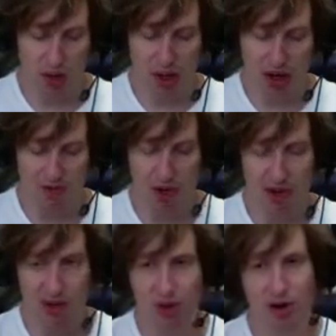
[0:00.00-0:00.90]
we have a
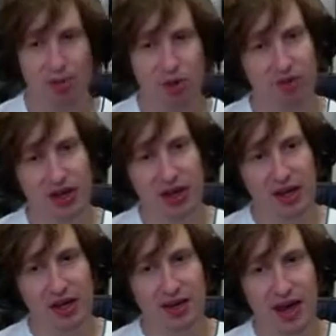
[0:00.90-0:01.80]
third movie
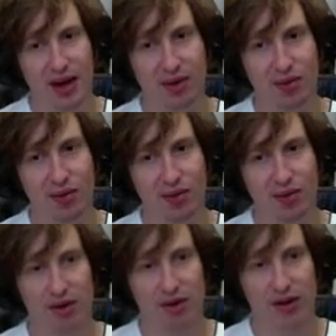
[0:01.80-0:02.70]
that
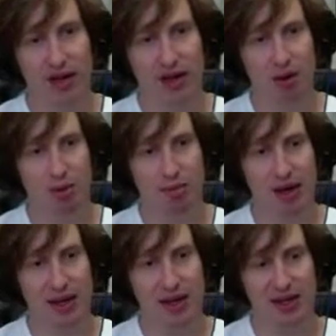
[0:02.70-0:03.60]
we're thinking about
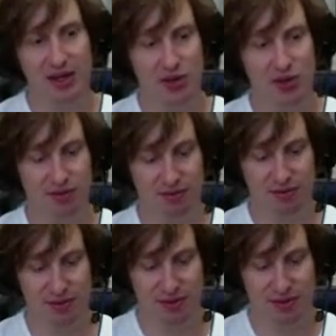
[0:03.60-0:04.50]
making that sort of
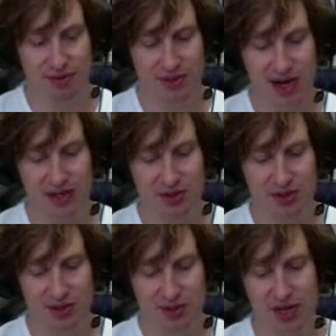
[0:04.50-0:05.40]
ties
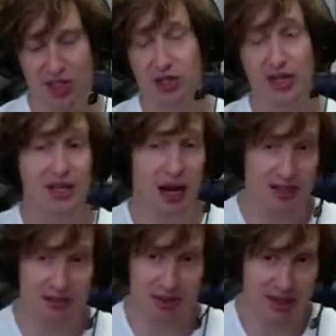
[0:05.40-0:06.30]
those. I shouldn't say
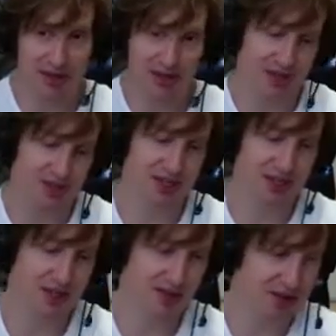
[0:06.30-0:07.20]
ties them together.
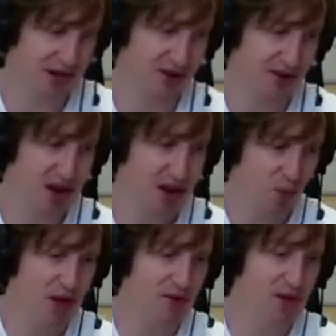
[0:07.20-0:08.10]

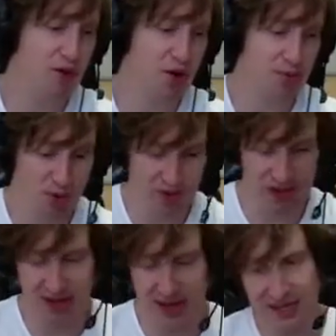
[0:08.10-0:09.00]
But we have a third movie
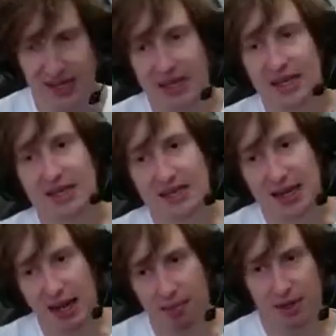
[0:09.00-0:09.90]
that is in the
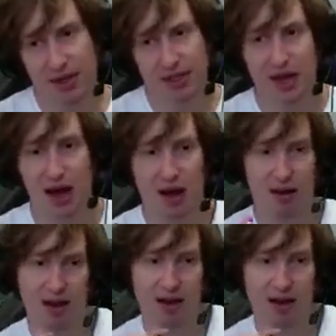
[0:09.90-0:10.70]
same style